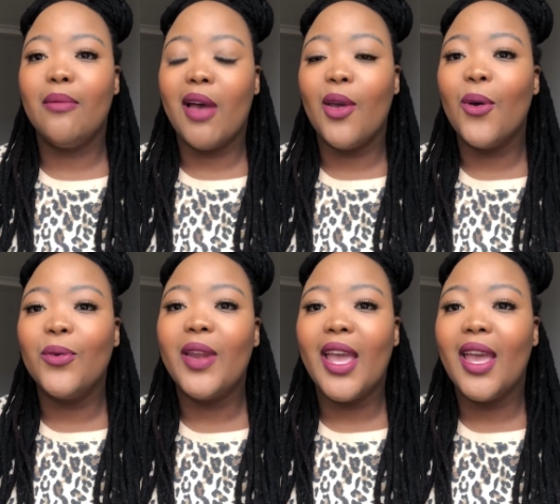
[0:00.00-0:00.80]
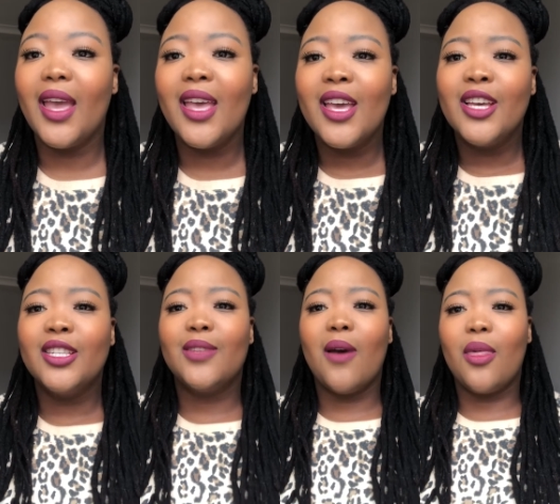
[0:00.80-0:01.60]
my own hair.
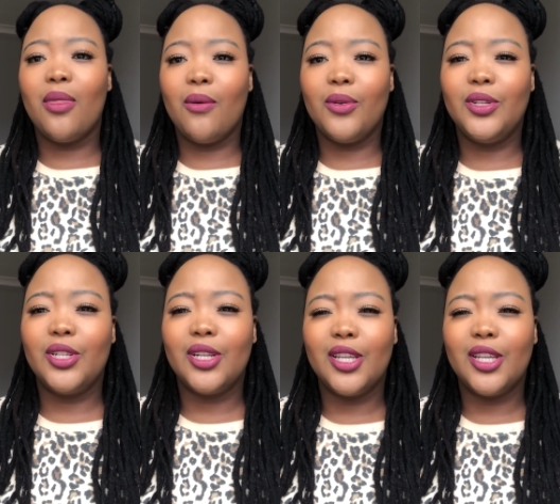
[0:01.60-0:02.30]
So I thought,